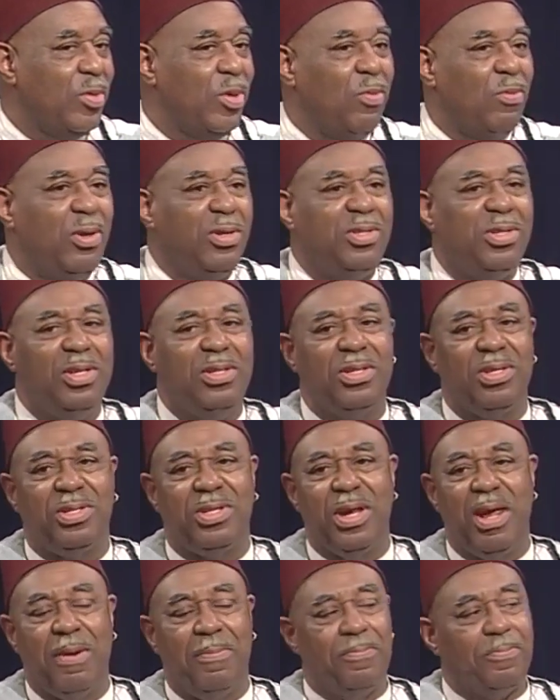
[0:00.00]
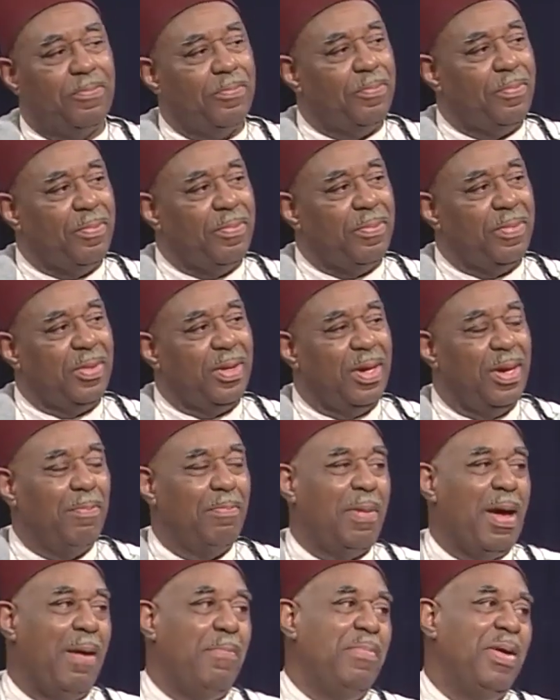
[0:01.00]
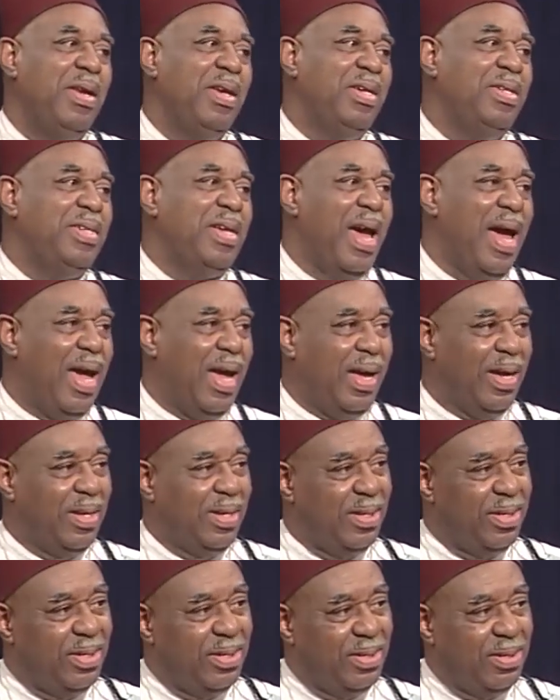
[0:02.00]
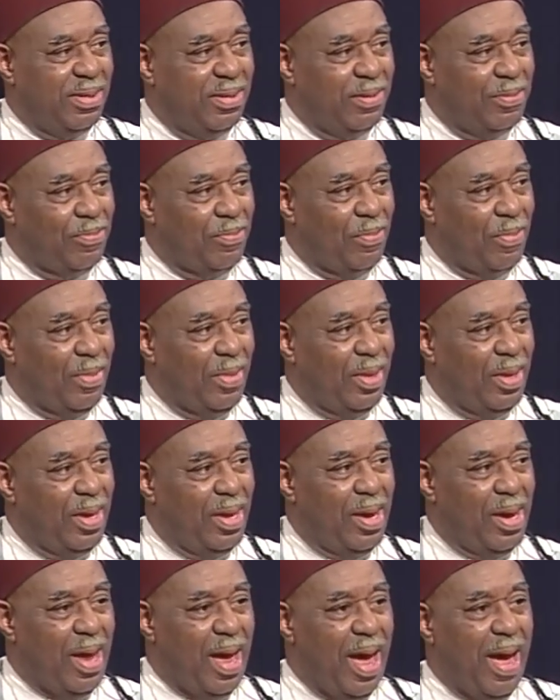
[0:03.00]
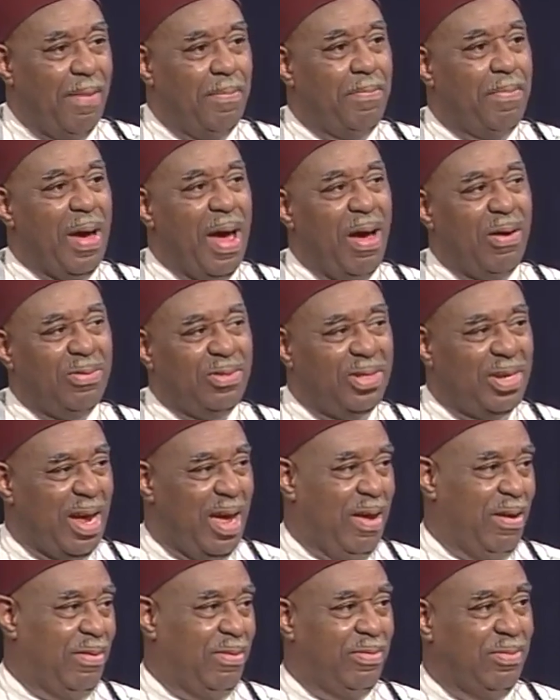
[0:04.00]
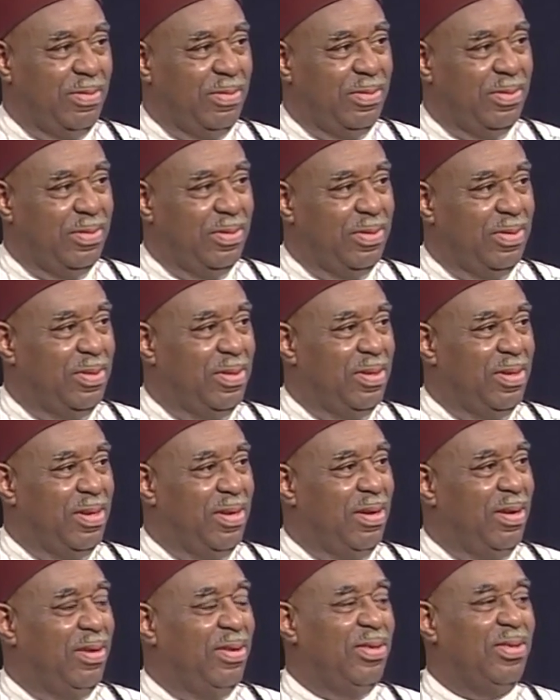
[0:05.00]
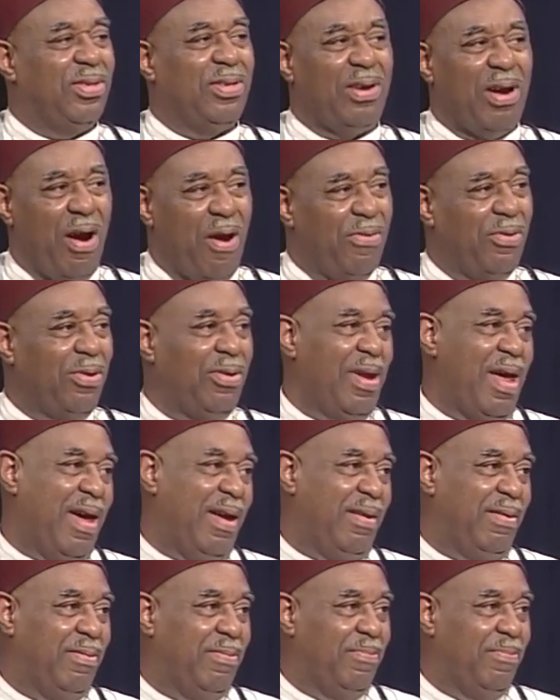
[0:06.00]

What Jesus said, by many times I am bound down to carnal life.